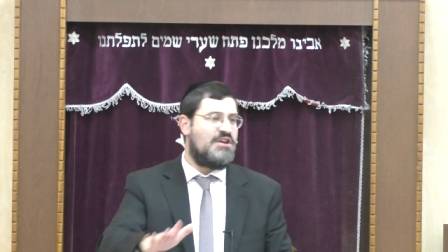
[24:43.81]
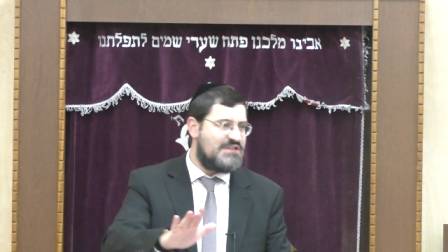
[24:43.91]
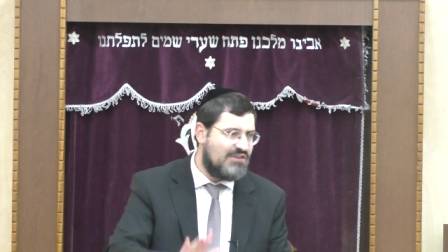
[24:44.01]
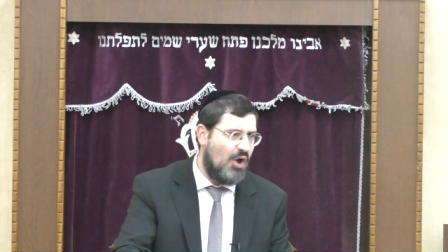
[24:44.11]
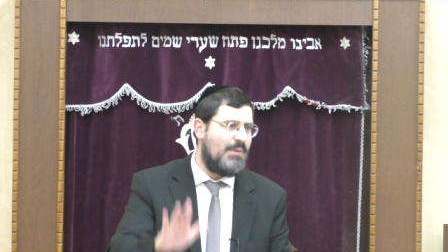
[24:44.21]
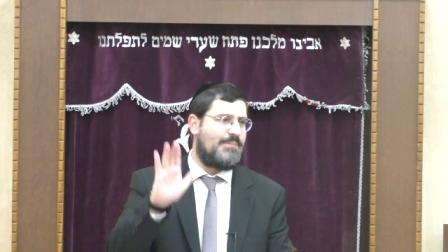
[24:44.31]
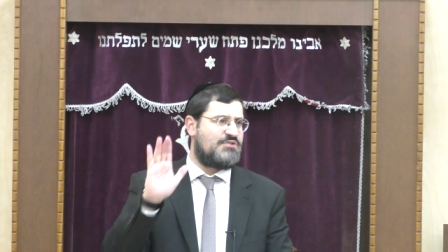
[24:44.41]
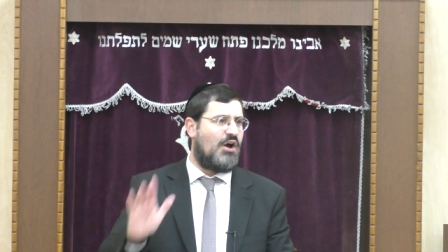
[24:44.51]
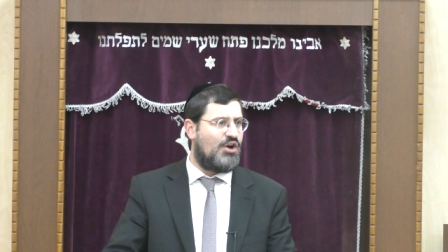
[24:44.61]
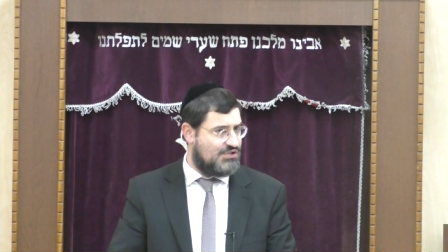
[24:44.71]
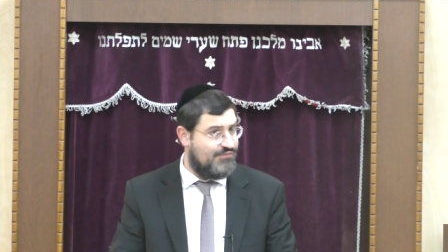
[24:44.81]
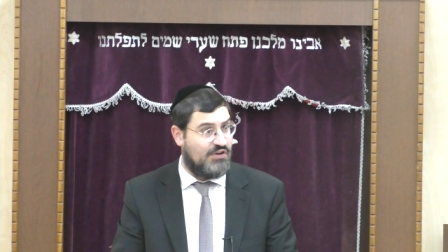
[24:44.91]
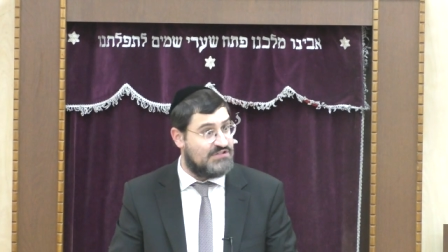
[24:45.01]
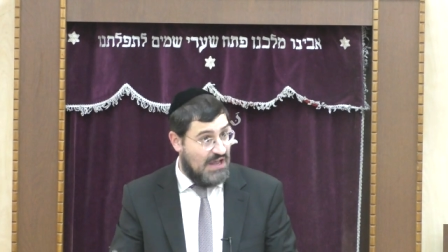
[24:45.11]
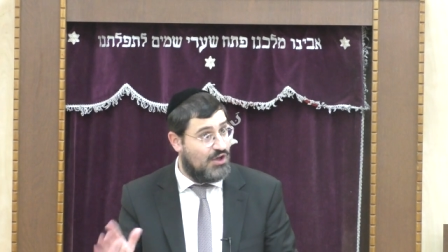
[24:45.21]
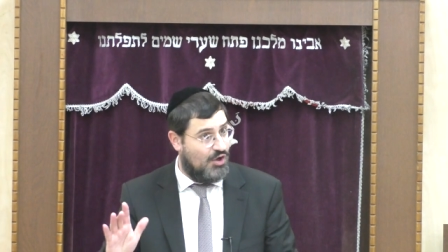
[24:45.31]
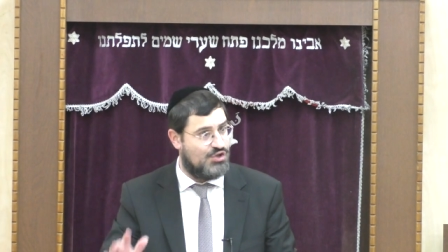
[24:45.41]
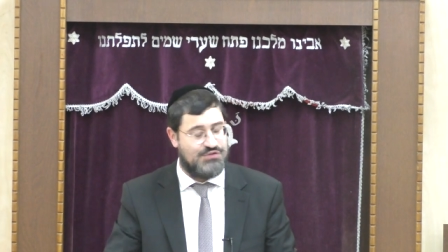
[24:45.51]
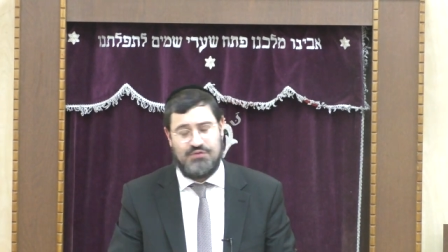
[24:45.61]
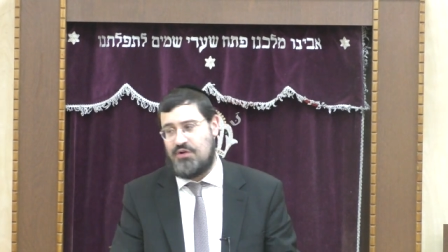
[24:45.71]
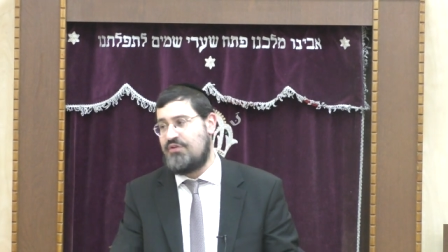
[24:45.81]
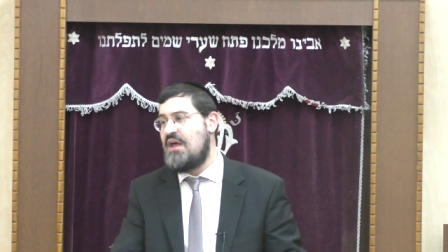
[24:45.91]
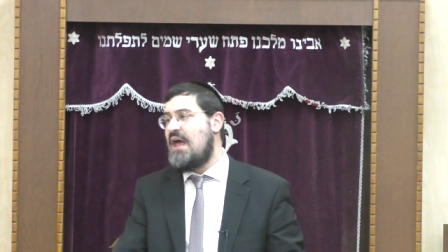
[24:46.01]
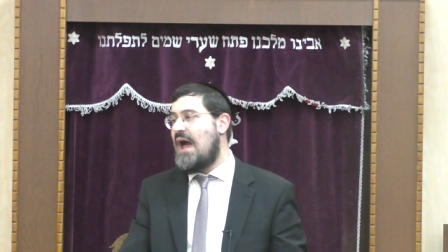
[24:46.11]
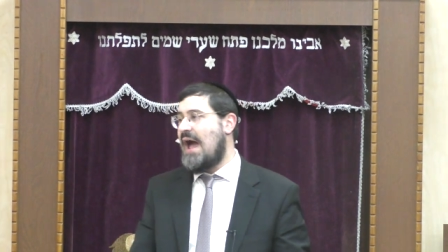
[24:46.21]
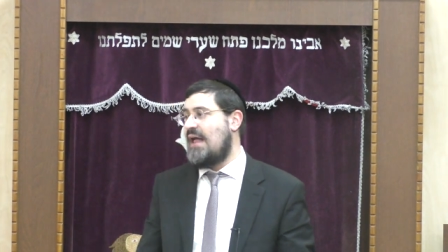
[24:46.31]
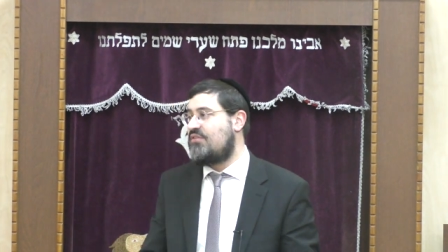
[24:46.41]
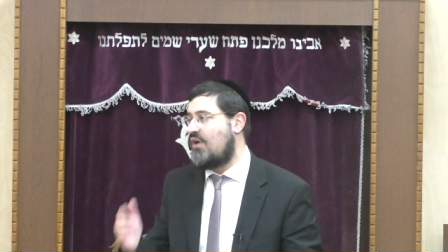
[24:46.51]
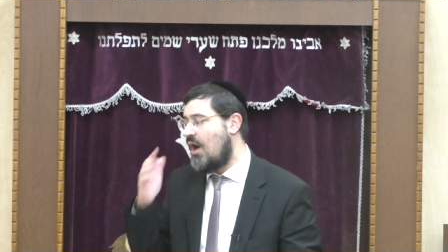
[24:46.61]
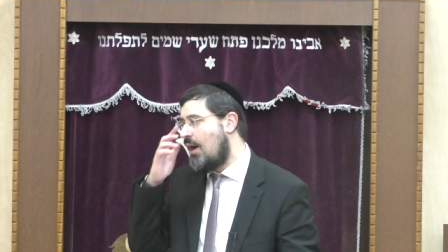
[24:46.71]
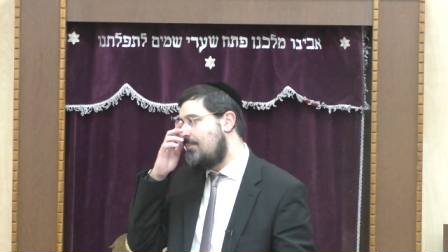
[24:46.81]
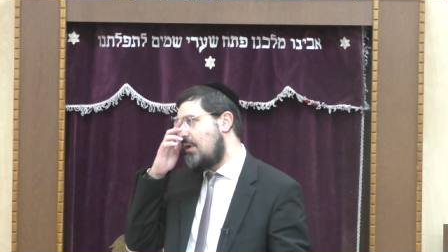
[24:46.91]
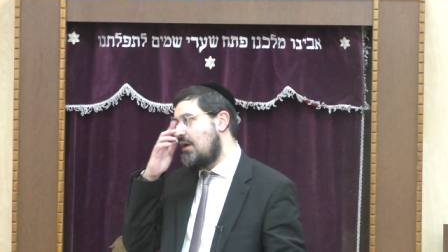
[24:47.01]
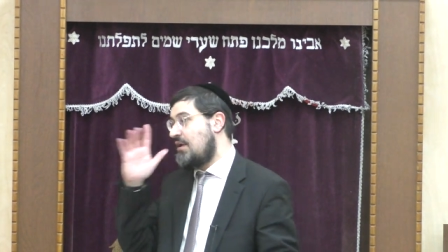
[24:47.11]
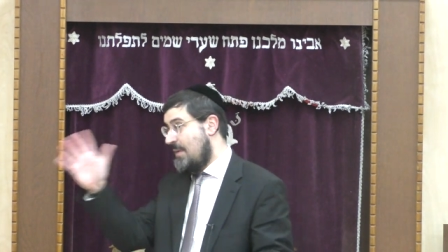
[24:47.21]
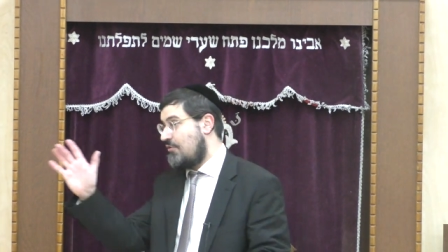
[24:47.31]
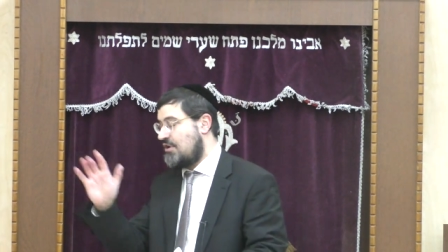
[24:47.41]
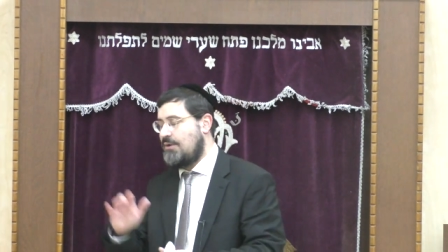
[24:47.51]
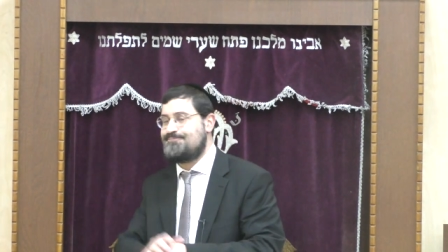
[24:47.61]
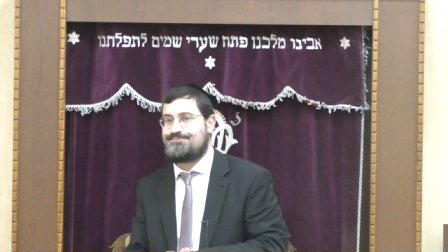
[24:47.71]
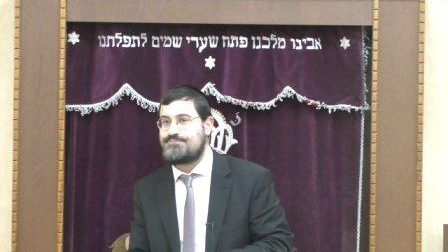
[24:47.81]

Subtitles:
So they told me, so Choshevos, Taka Choshevov. And in America,